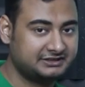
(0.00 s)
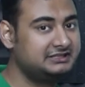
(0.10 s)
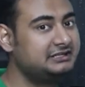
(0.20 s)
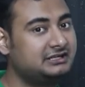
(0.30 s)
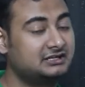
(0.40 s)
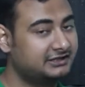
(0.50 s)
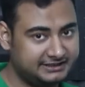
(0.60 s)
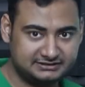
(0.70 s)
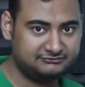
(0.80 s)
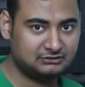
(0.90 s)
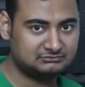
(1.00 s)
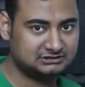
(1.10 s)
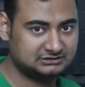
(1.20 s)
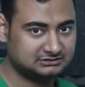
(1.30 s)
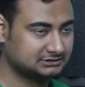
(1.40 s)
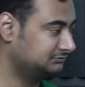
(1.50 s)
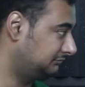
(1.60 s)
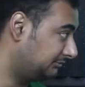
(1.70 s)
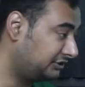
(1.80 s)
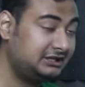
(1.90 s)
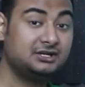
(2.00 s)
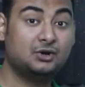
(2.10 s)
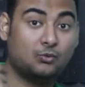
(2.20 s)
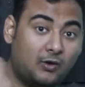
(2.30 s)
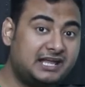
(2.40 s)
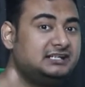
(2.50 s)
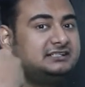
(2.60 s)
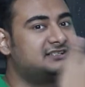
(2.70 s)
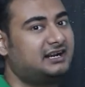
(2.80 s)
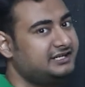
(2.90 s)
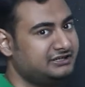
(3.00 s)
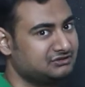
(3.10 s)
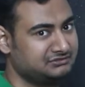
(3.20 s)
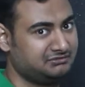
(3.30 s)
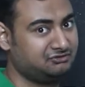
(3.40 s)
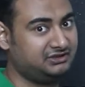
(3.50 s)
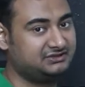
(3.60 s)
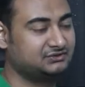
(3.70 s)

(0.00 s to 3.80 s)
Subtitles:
read data directly from the memory while it's writing on the memory.